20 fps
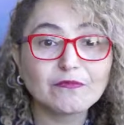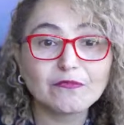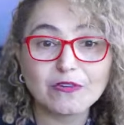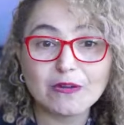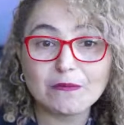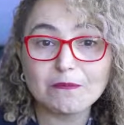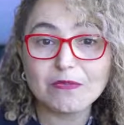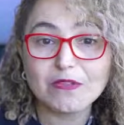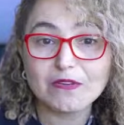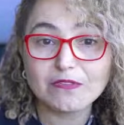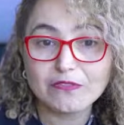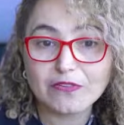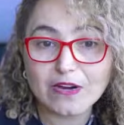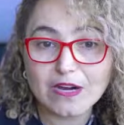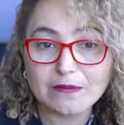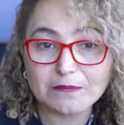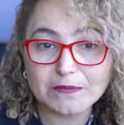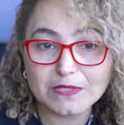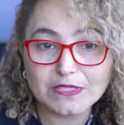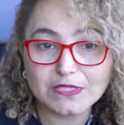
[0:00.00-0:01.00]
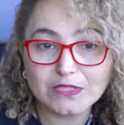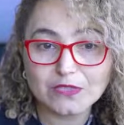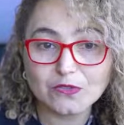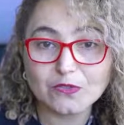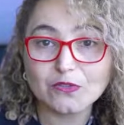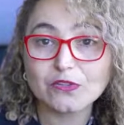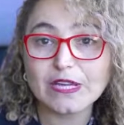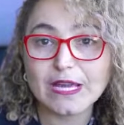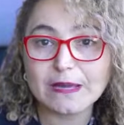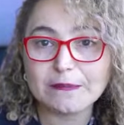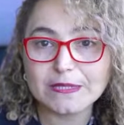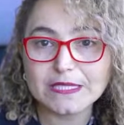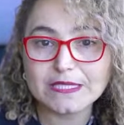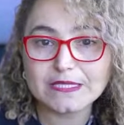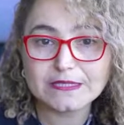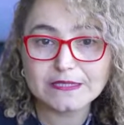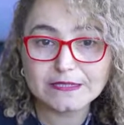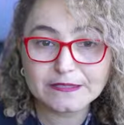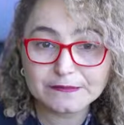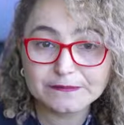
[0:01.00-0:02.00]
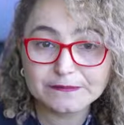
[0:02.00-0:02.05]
From the pharmacy or chemist.